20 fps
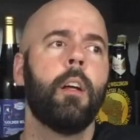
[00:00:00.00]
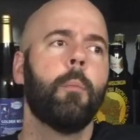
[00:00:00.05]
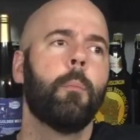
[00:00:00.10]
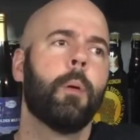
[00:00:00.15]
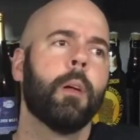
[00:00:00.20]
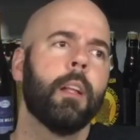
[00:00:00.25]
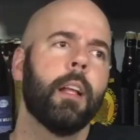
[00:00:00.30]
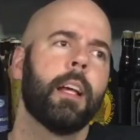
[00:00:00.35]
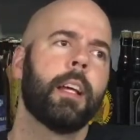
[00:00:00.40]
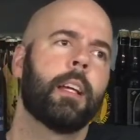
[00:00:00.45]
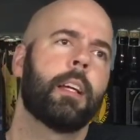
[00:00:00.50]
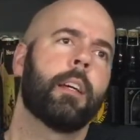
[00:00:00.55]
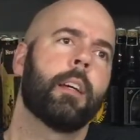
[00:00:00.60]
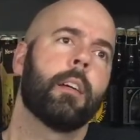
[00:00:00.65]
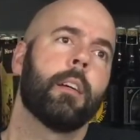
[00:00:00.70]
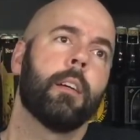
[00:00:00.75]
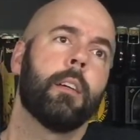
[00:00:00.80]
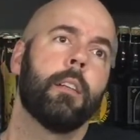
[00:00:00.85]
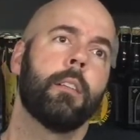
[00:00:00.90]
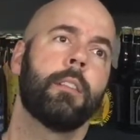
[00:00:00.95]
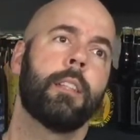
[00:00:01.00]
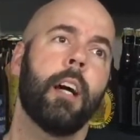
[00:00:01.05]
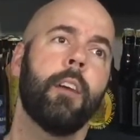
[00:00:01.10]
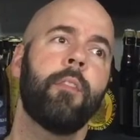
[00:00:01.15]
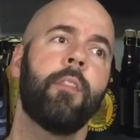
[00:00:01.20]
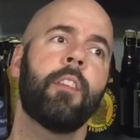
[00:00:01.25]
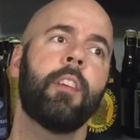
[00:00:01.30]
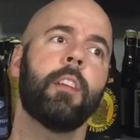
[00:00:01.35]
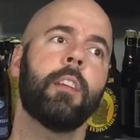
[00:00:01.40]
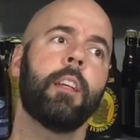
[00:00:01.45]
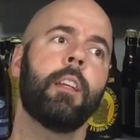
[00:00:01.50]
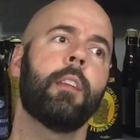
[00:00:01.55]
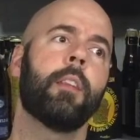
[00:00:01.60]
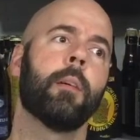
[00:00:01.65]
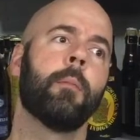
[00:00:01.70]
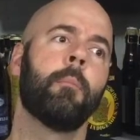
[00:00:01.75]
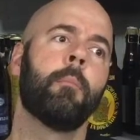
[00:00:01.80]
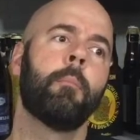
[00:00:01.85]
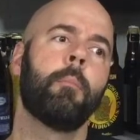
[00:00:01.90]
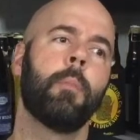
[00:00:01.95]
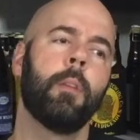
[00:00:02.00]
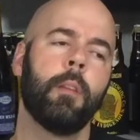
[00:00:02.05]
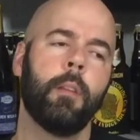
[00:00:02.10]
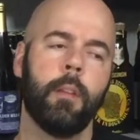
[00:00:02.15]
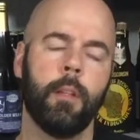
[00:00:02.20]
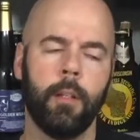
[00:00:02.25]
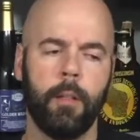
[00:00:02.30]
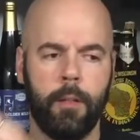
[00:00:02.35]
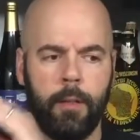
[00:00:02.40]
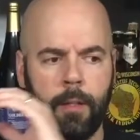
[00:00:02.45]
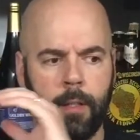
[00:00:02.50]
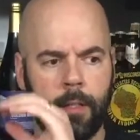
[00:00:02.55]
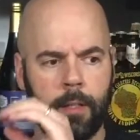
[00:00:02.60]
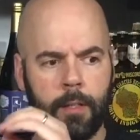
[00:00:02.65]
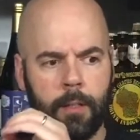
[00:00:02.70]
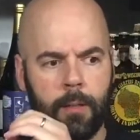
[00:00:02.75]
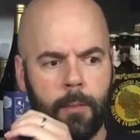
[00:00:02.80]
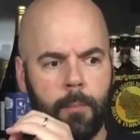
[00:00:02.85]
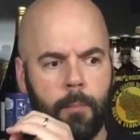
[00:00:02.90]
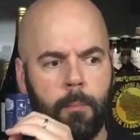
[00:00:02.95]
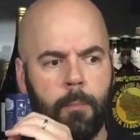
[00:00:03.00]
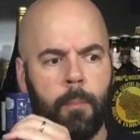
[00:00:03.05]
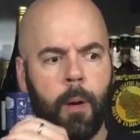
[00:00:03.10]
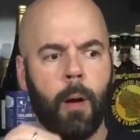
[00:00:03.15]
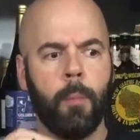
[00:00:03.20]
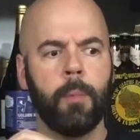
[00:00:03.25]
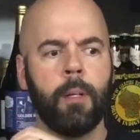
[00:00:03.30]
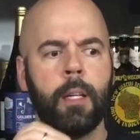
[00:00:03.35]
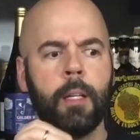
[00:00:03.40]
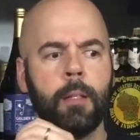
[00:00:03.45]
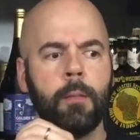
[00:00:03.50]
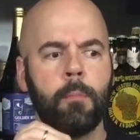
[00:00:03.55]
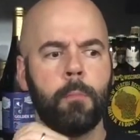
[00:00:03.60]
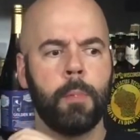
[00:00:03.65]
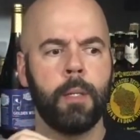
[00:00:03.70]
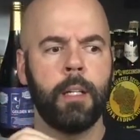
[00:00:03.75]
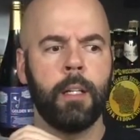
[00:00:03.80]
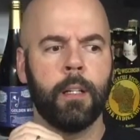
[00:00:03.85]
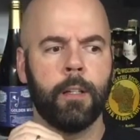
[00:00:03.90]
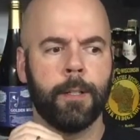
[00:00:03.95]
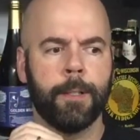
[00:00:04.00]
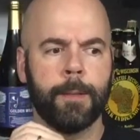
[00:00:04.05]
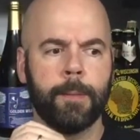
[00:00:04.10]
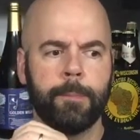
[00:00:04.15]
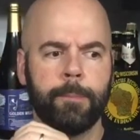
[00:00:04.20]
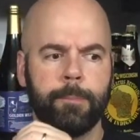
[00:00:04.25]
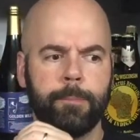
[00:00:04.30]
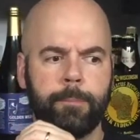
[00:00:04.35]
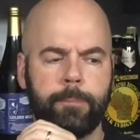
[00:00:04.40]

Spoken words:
But, like, definitely the pumpkin beer